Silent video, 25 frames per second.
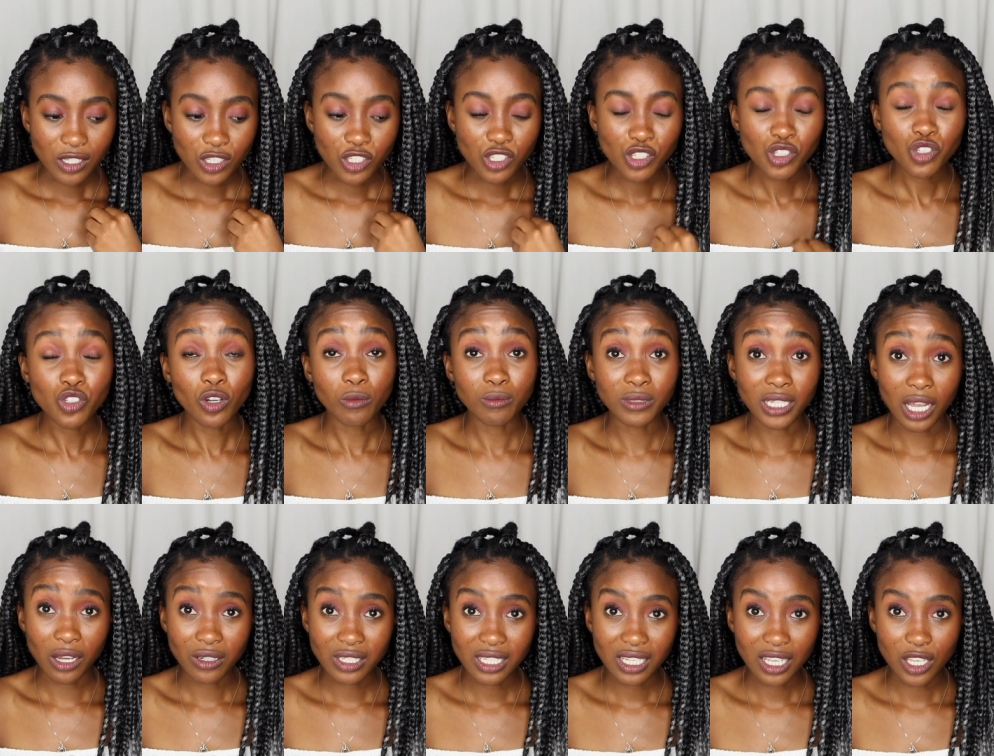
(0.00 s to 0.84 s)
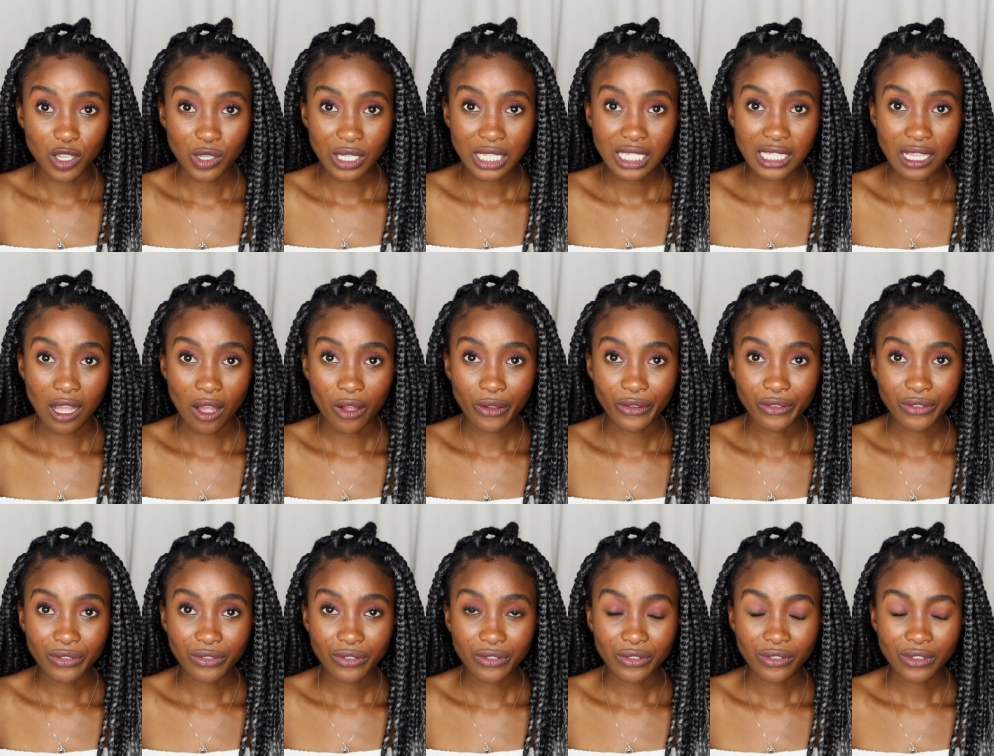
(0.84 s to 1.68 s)
stop doubting
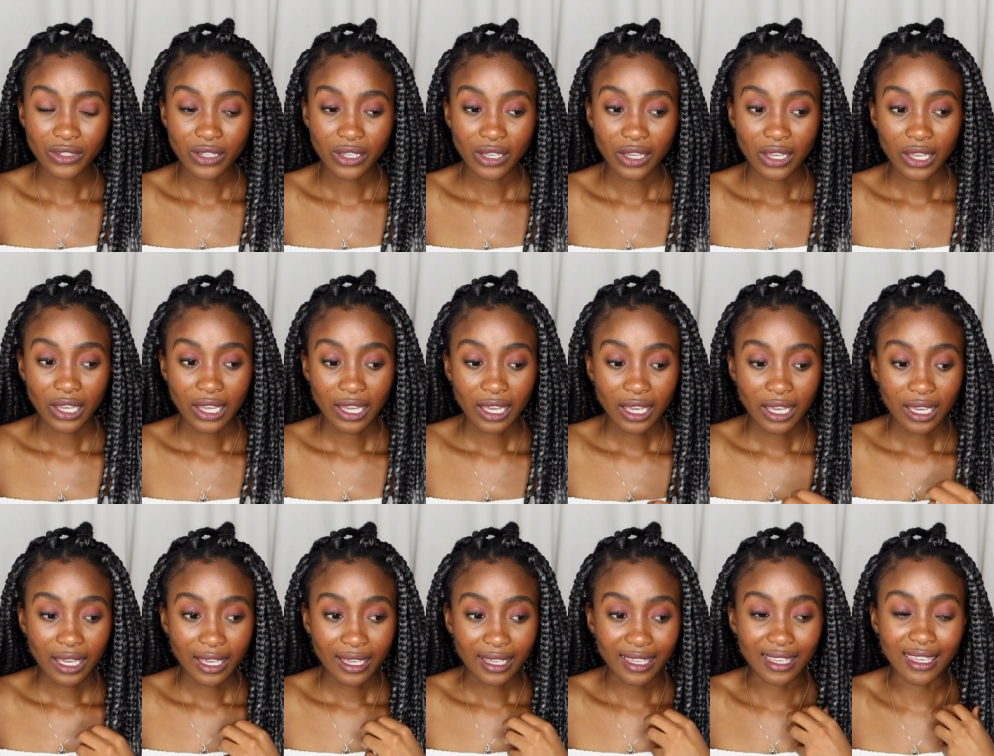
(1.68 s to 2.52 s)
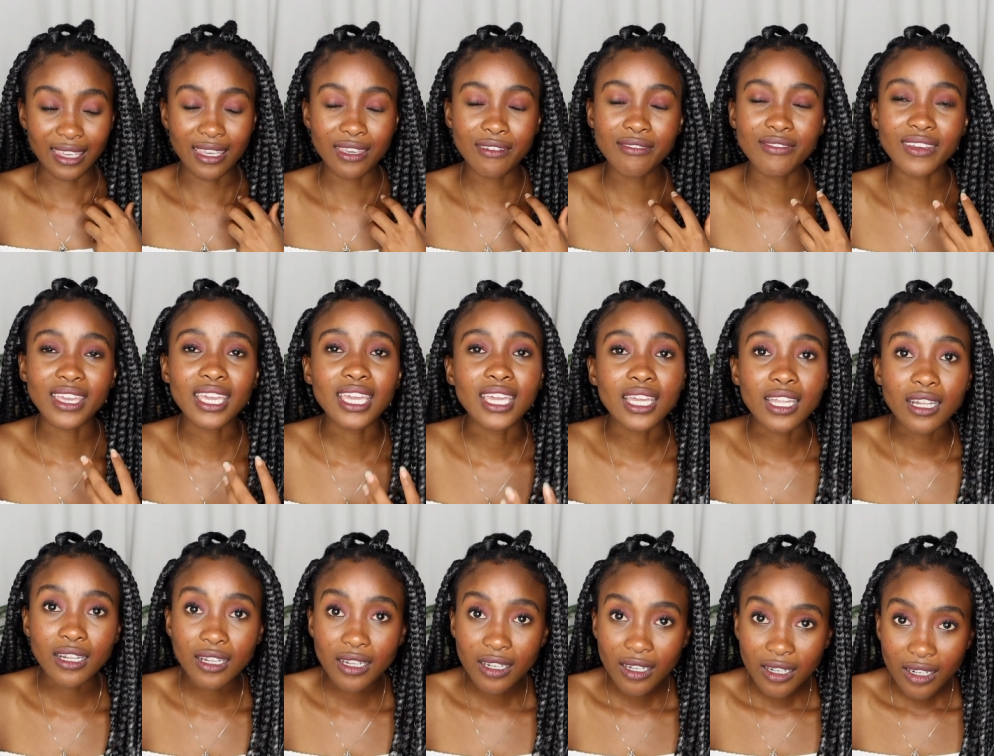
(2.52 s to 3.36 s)
yourself, give
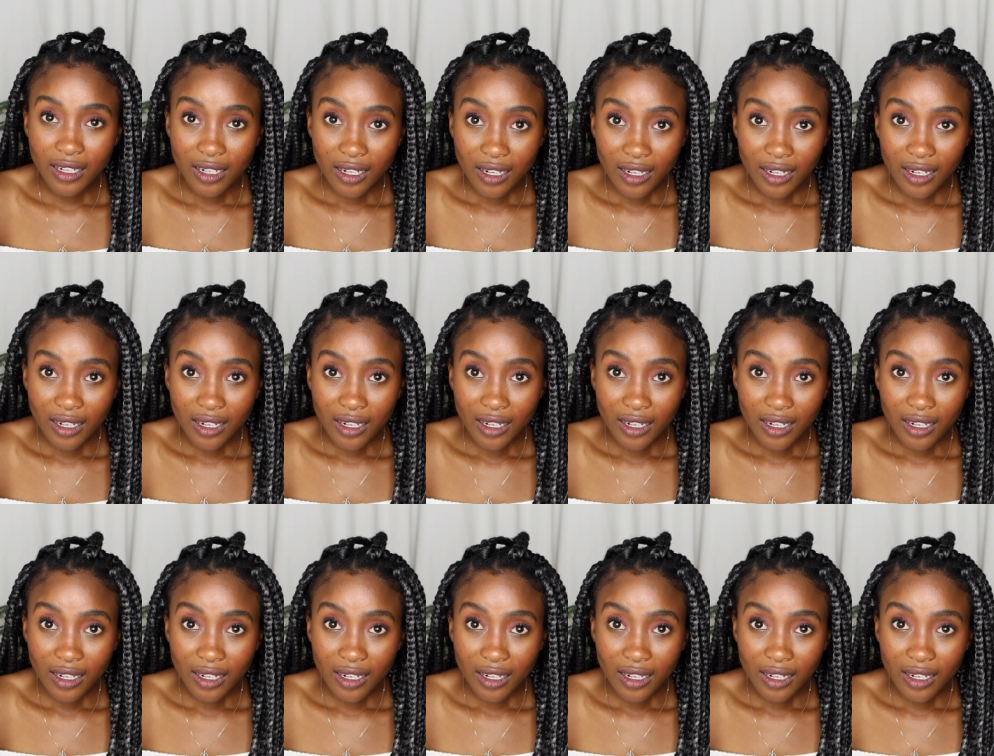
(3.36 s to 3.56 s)
in